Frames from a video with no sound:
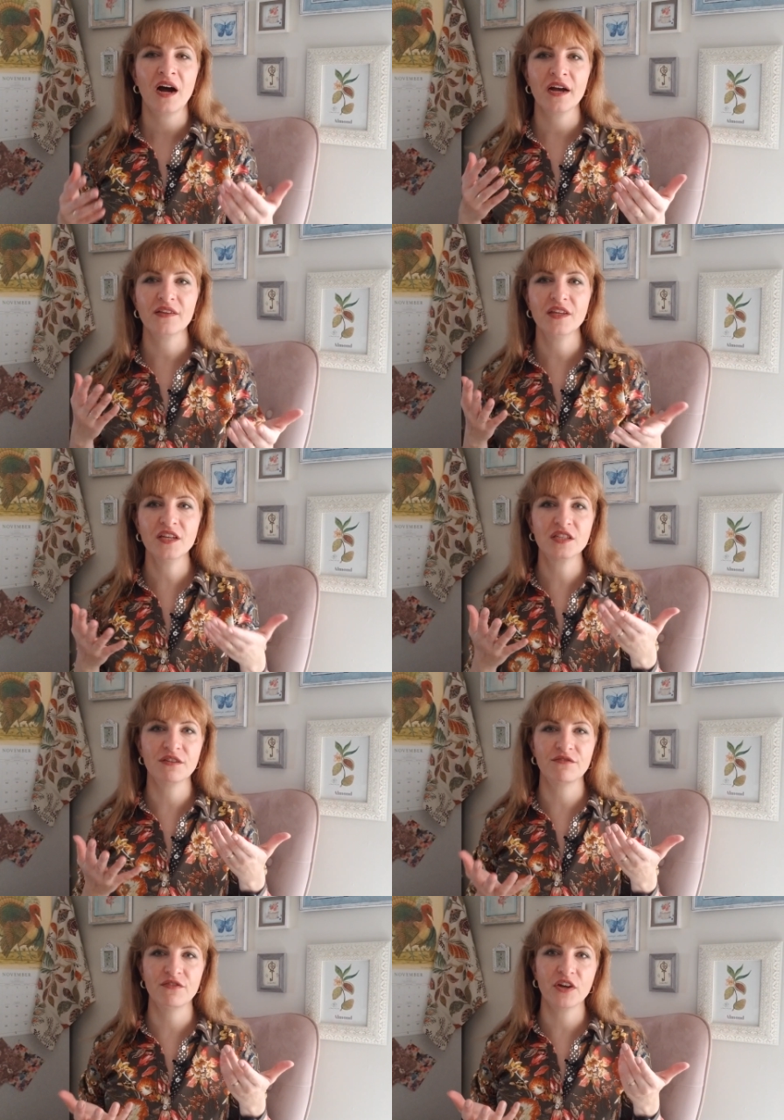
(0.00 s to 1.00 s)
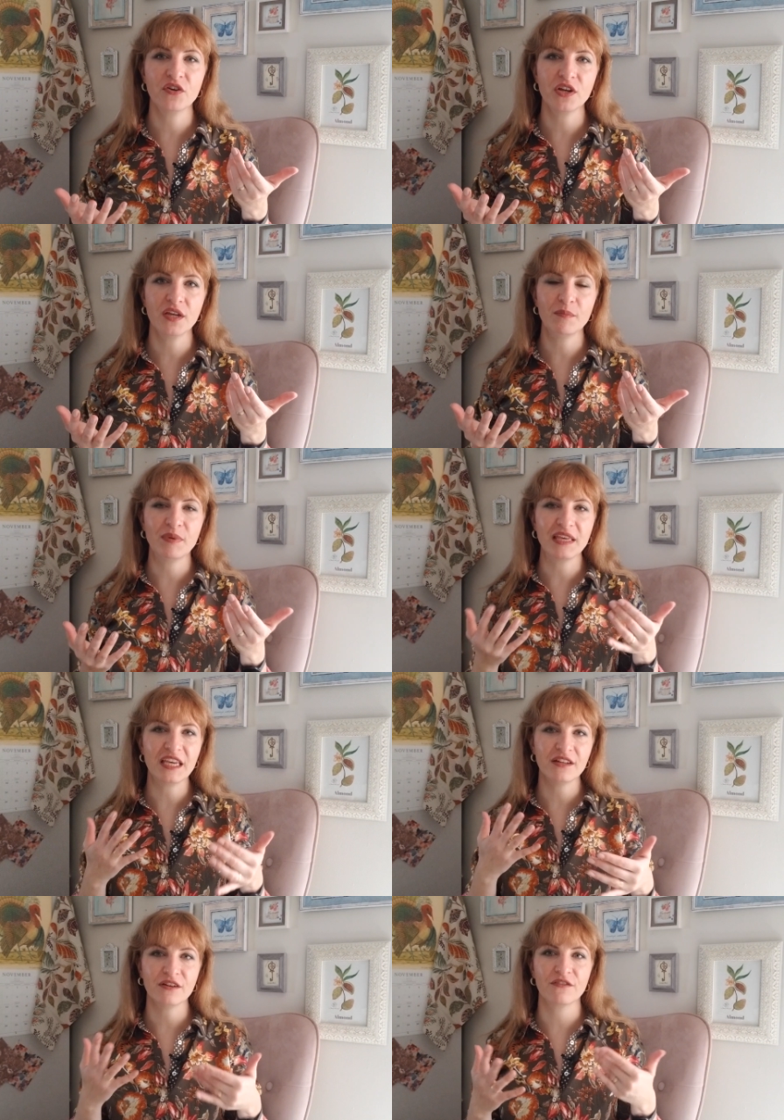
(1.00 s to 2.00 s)
I think it's a very
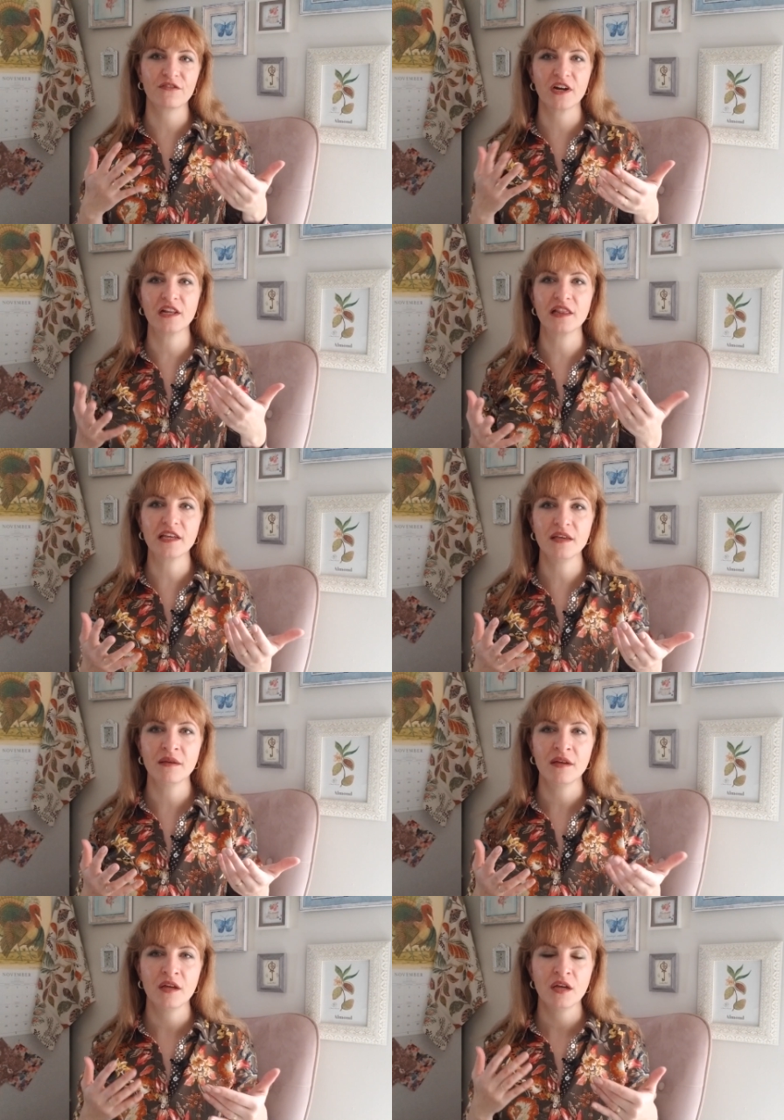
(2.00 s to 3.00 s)
beginner-friendly